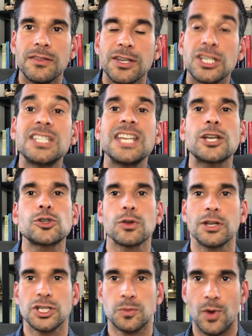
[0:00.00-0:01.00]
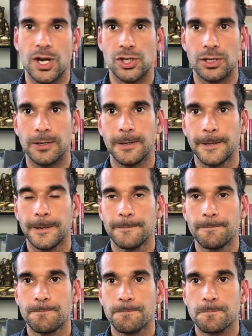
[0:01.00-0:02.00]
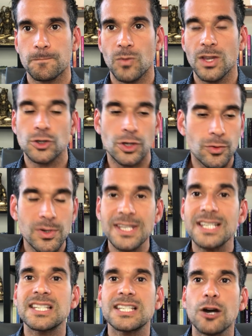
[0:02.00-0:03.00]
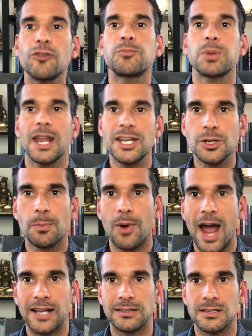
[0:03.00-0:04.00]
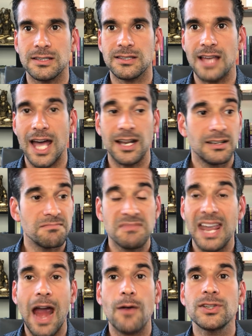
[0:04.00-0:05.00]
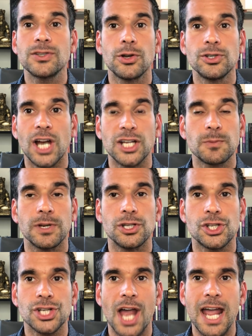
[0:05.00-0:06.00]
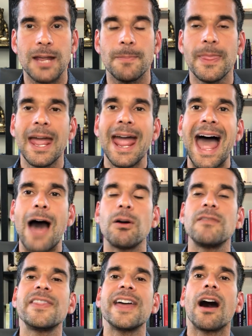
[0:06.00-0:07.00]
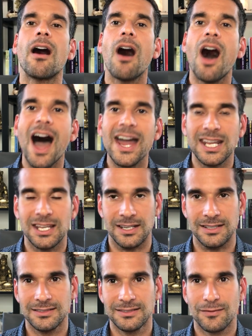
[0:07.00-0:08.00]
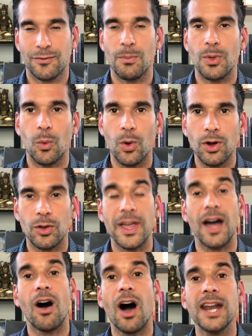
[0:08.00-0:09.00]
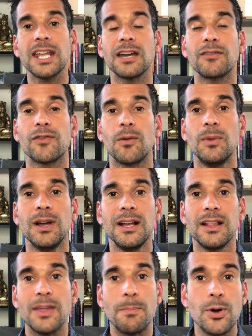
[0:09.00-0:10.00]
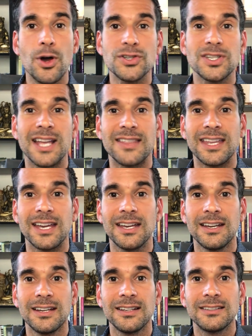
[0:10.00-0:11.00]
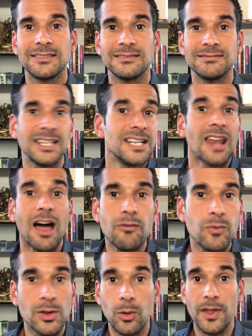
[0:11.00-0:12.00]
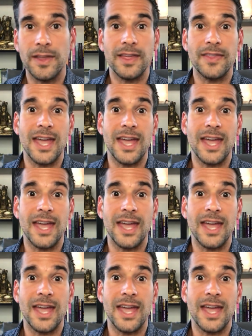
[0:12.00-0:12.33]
sexual expression. So they're in this self-pleasure practice that carries no judgment and shame. However, they're hiding it from the world. They're hiding it from the person that they're in love with or that